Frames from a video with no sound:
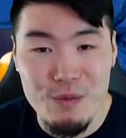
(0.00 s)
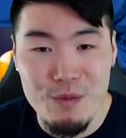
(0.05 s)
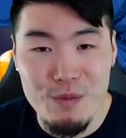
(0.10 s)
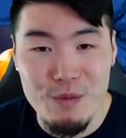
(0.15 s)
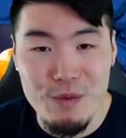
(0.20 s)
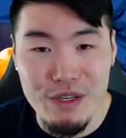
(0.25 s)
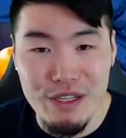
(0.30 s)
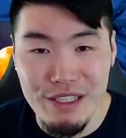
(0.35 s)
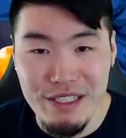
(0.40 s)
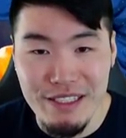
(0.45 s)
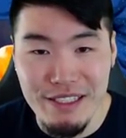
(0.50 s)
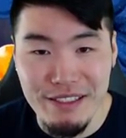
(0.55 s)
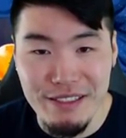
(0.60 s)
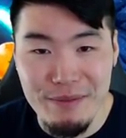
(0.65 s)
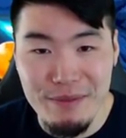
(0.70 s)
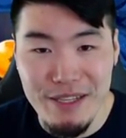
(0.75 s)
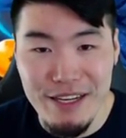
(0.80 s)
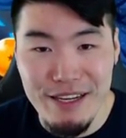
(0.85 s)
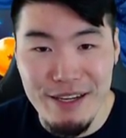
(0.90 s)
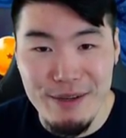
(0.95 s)
we're gonna kill him
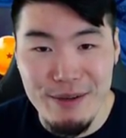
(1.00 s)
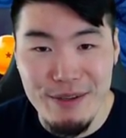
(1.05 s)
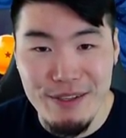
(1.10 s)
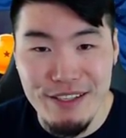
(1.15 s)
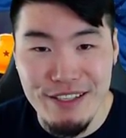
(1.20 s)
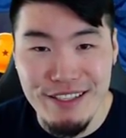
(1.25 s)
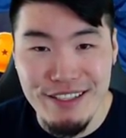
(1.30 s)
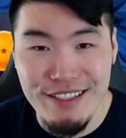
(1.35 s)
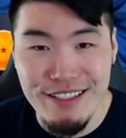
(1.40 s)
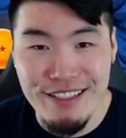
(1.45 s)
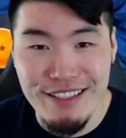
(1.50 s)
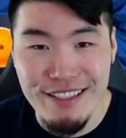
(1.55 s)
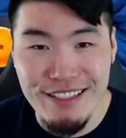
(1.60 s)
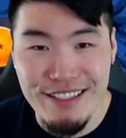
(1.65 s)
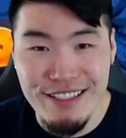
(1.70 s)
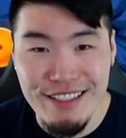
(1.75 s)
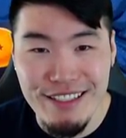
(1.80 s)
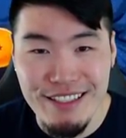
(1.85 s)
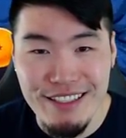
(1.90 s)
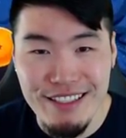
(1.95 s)
now.
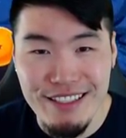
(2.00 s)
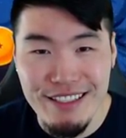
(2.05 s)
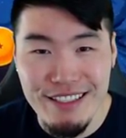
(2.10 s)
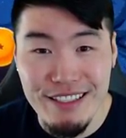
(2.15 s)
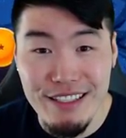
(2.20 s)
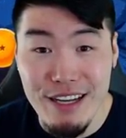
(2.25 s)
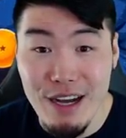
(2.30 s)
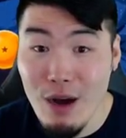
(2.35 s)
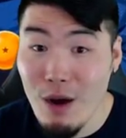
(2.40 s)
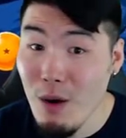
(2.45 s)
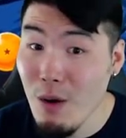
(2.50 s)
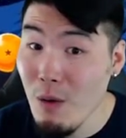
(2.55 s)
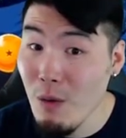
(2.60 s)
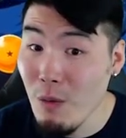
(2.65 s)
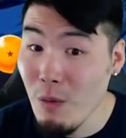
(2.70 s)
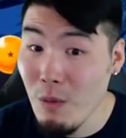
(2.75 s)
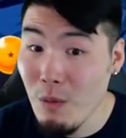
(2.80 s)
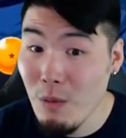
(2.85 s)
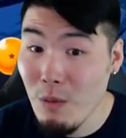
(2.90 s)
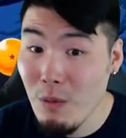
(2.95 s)
Oh,
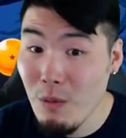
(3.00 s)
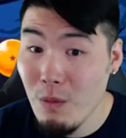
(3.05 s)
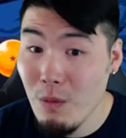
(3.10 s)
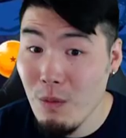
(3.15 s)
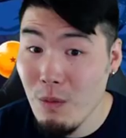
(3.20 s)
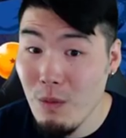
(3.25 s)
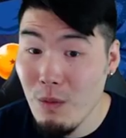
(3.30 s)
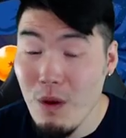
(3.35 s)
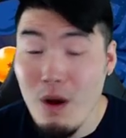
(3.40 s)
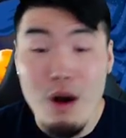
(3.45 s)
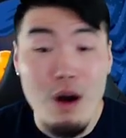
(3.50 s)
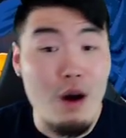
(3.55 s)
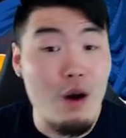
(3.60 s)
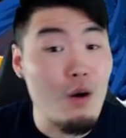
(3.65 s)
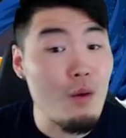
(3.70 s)
oh